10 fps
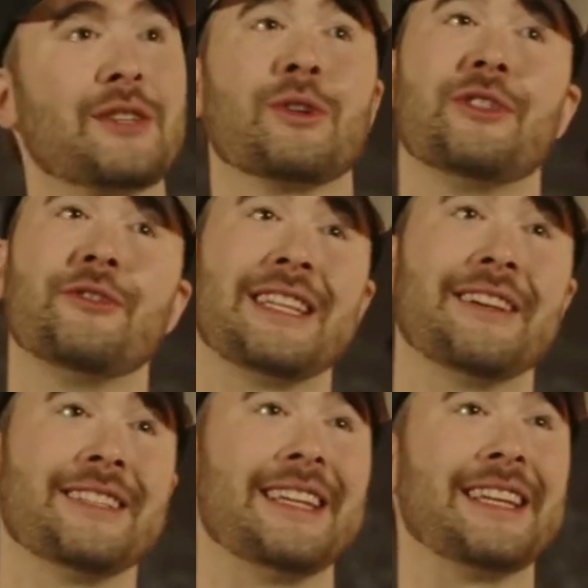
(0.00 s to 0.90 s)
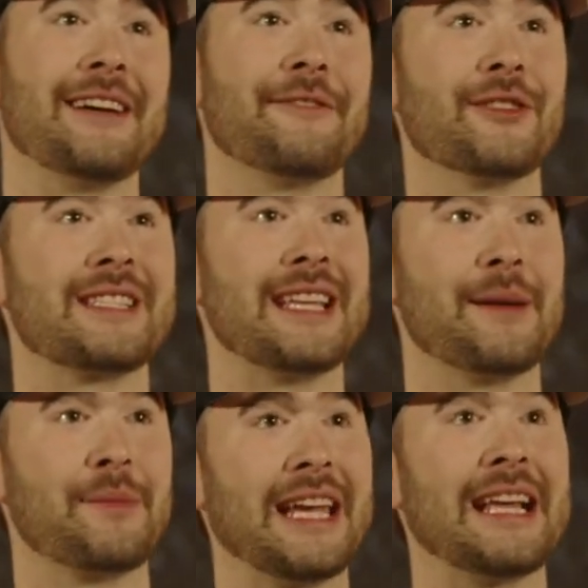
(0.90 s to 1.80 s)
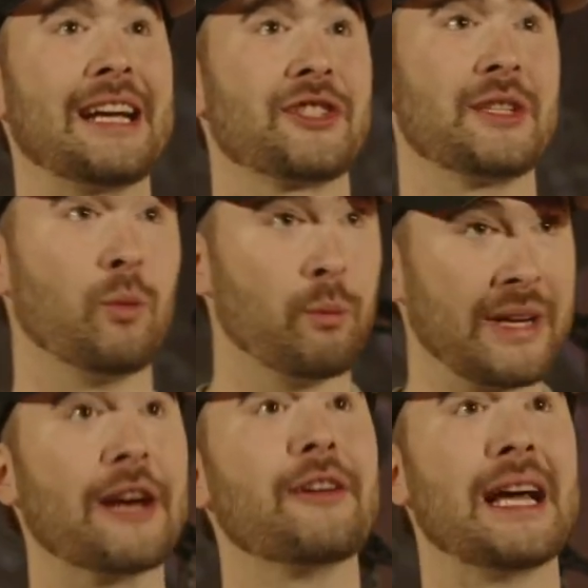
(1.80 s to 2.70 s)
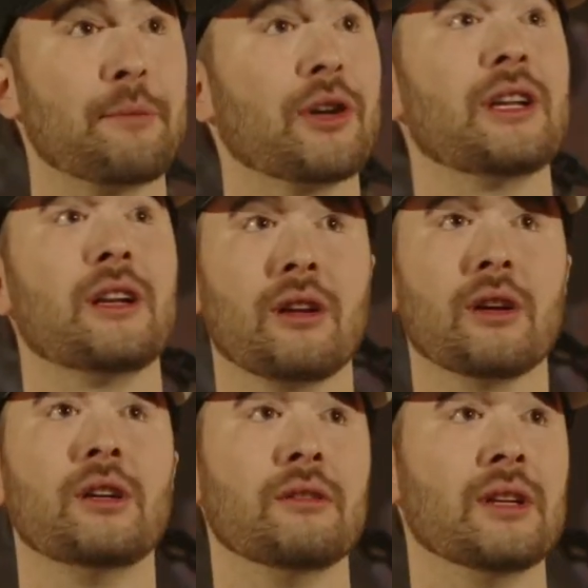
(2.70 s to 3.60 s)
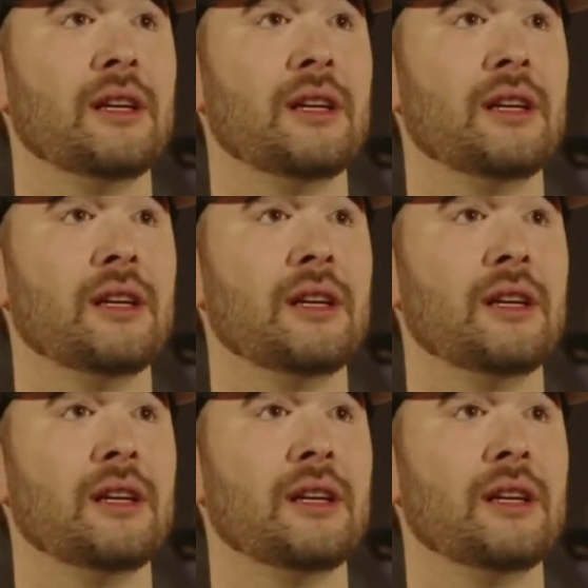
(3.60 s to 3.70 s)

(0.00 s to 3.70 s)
too scared to take that first step and actually carry that burden on our own.